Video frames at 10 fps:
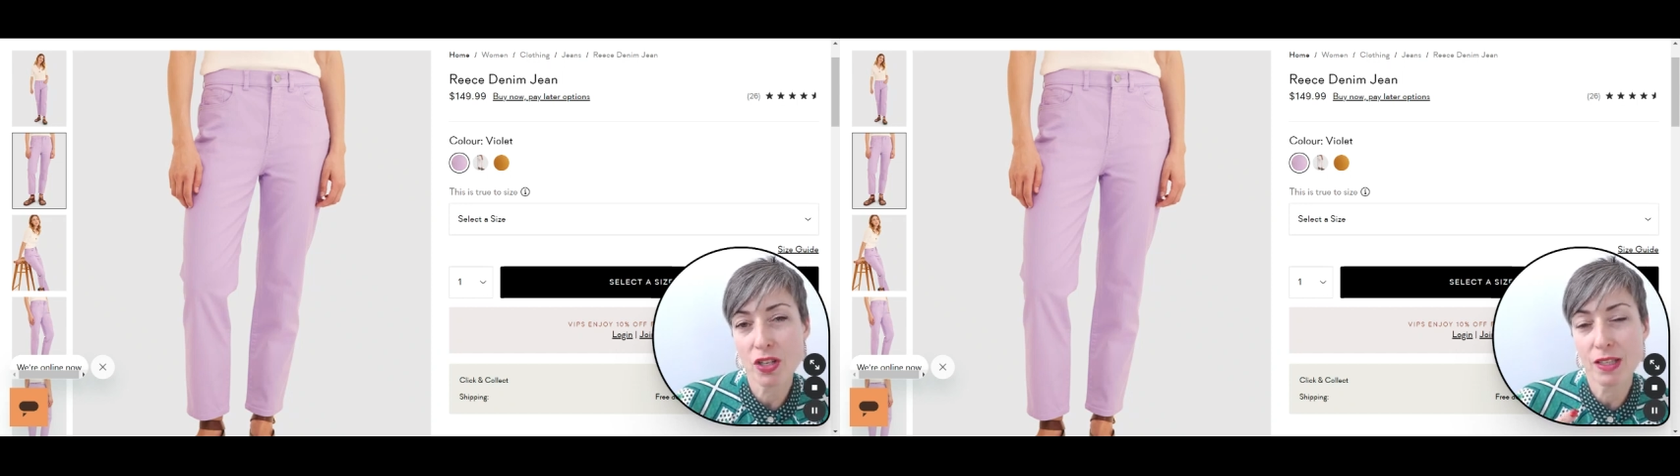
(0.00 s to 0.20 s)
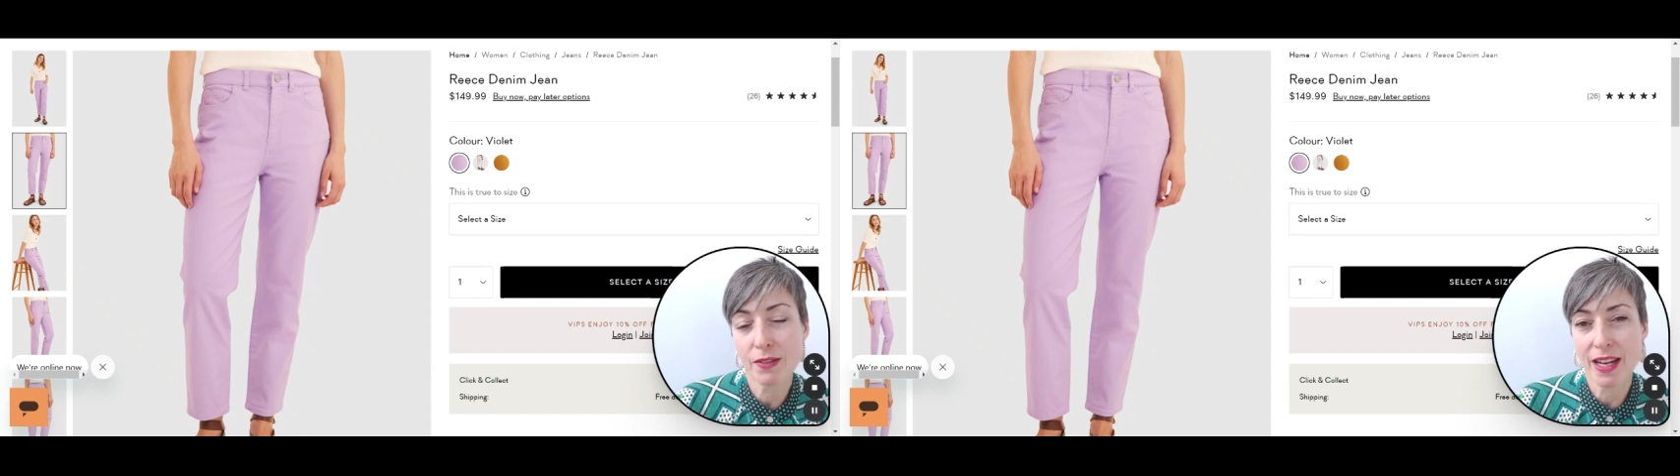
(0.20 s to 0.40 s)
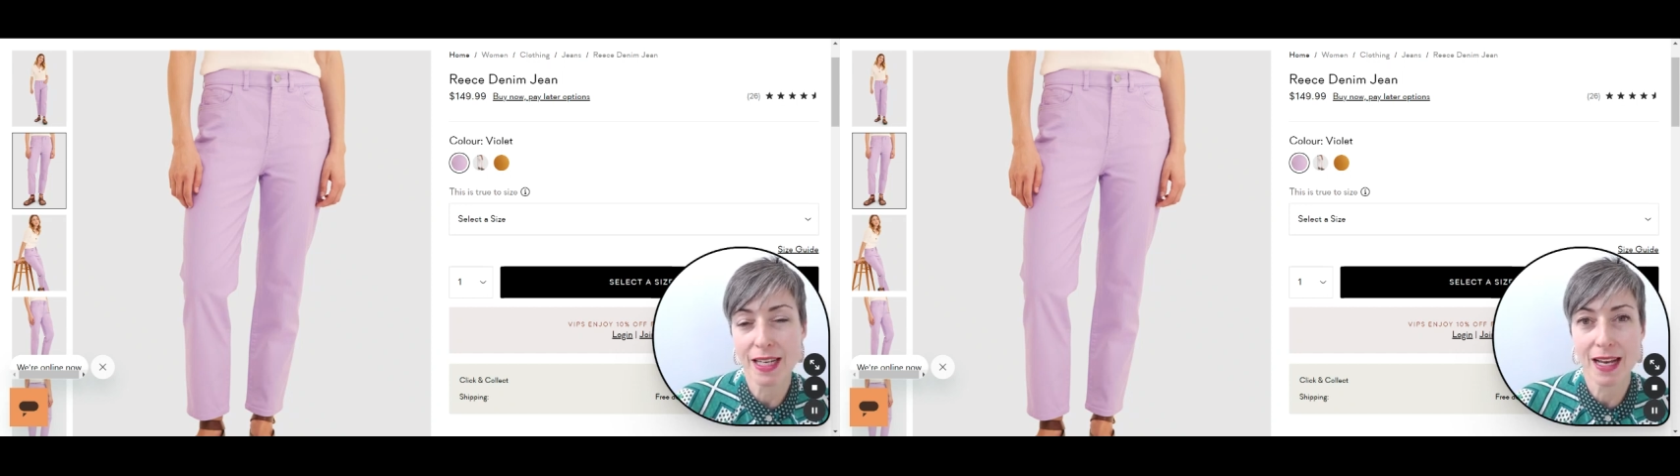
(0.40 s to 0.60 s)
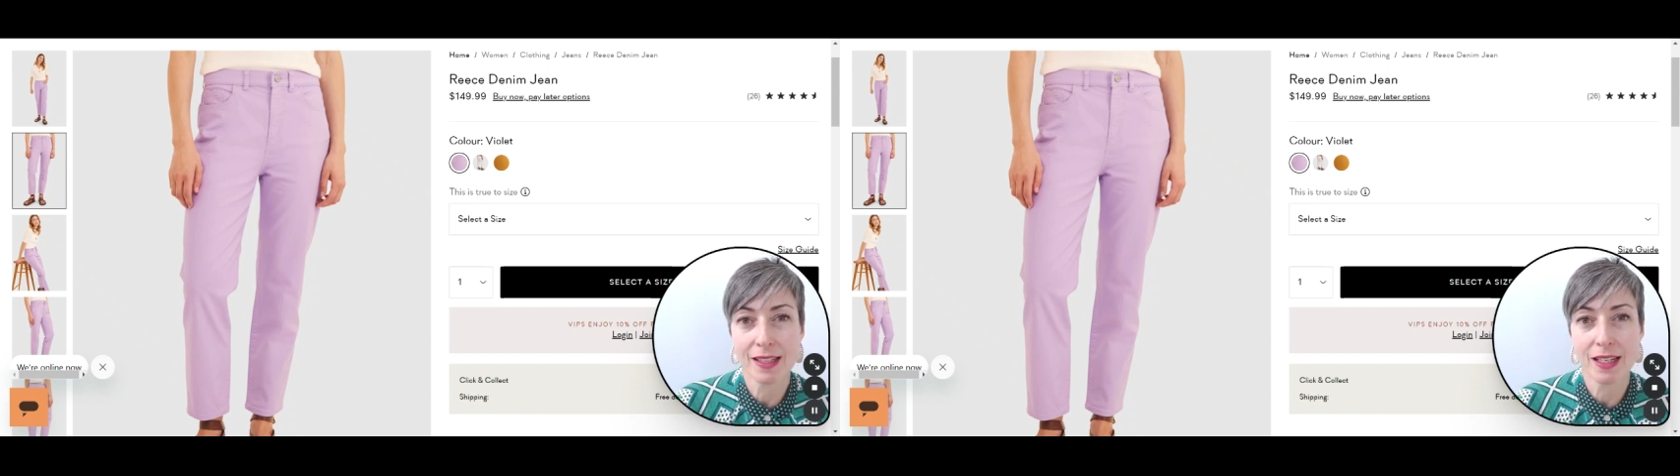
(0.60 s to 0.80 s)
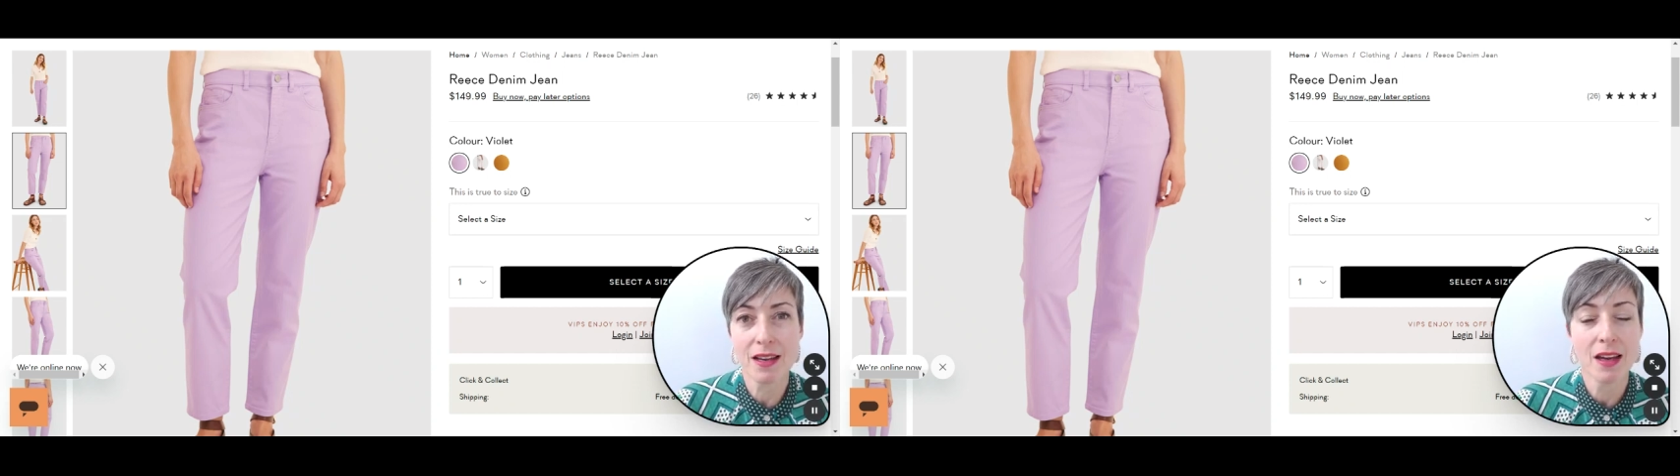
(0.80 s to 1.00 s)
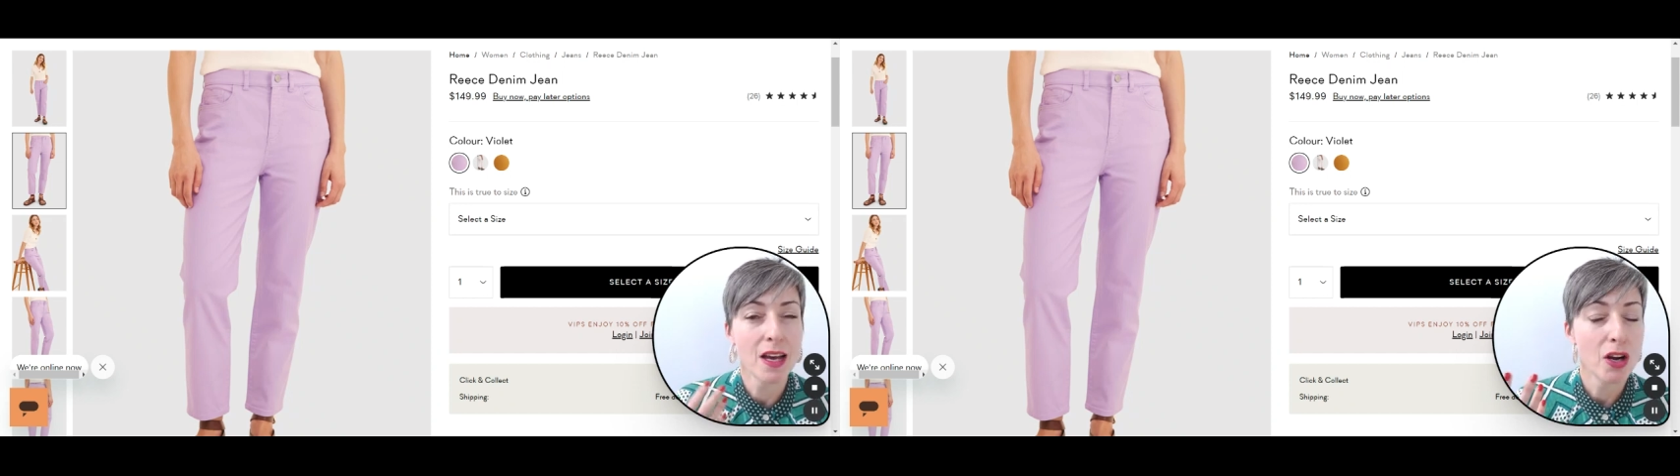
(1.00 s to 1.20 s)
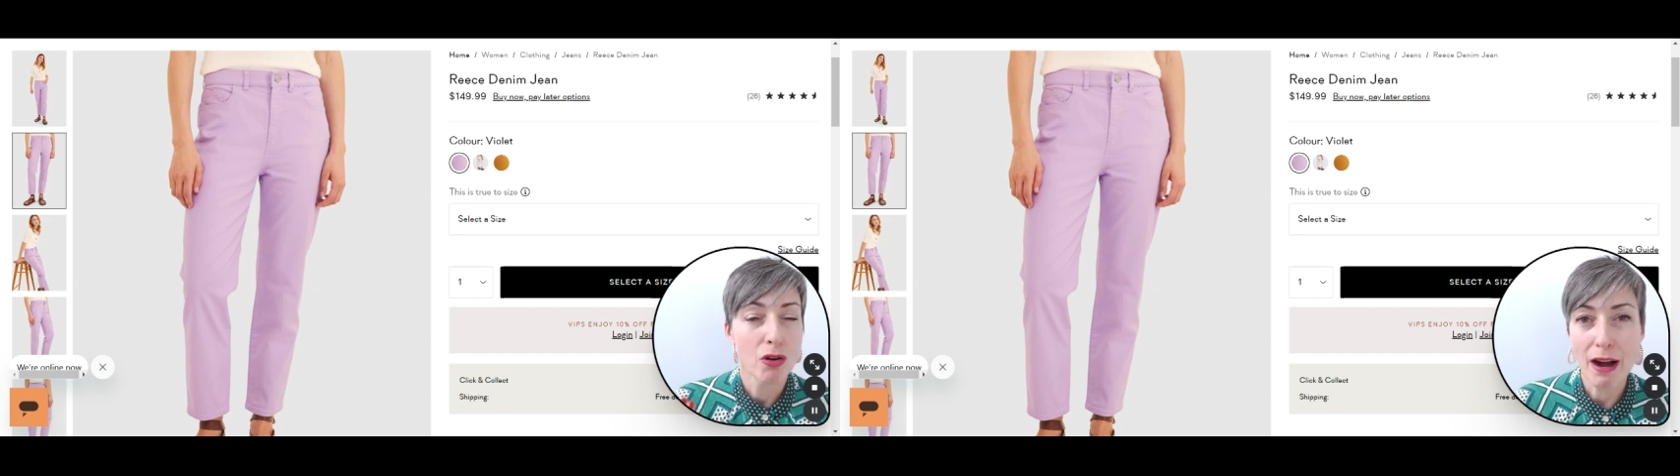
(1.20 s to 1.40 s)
which is fantastic.